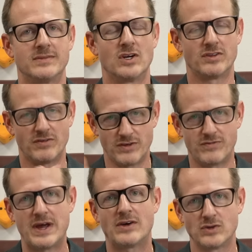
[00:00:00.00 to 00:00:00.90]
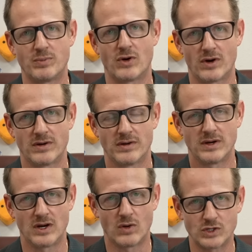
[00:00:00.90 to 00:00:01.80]
you know, the value part,
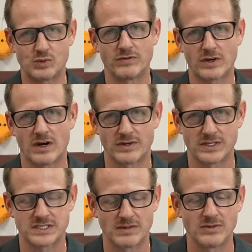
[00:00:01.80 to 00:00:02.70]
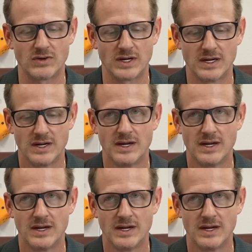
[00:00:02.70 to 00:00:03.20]
you know, which we've covered to some degree.